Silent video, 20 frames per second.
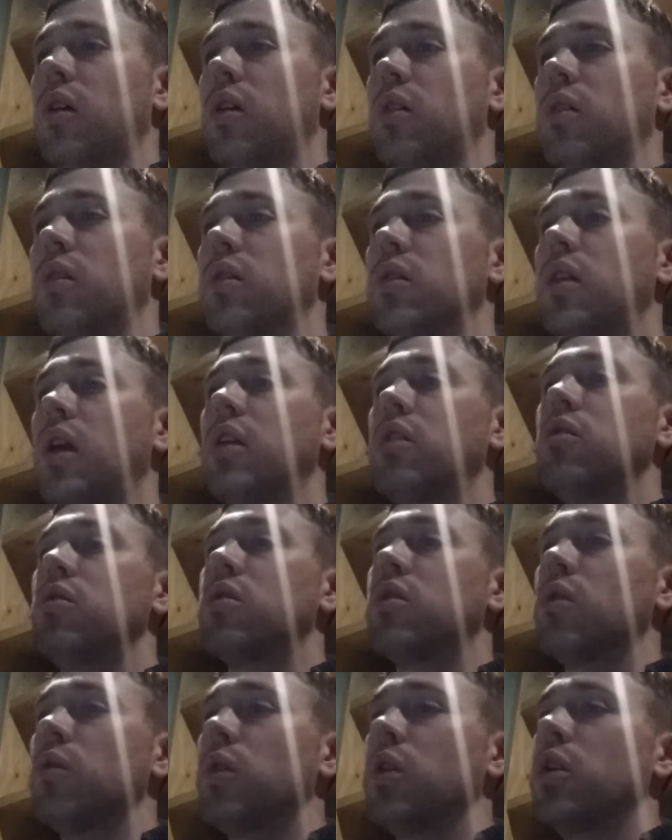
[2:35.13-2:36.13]
They
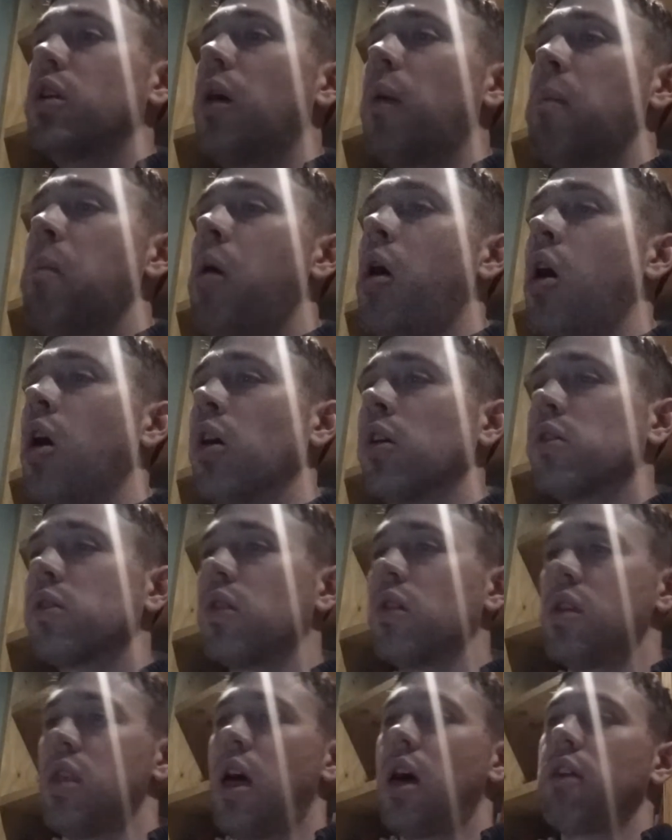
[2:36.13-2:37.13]
use the word among,
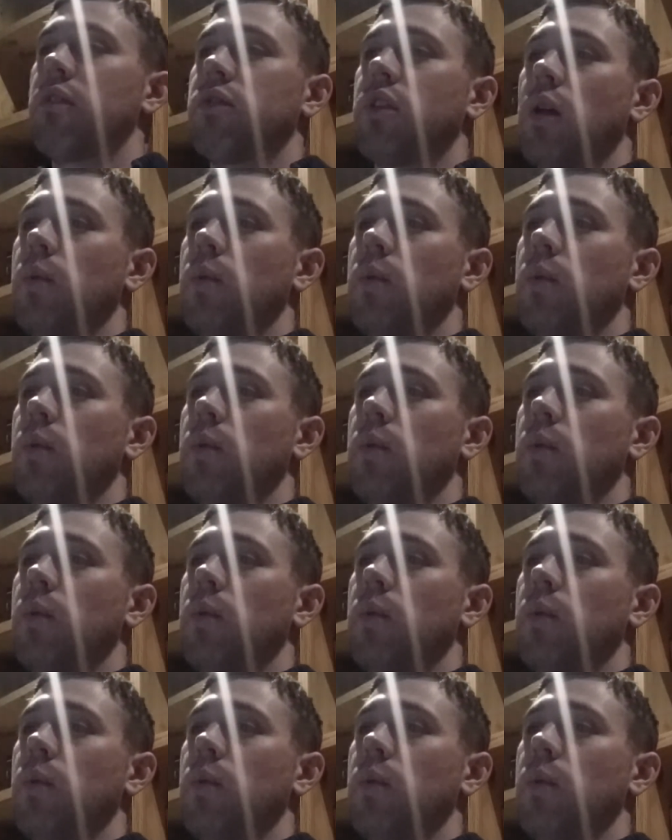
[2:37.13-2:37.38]
so a lot of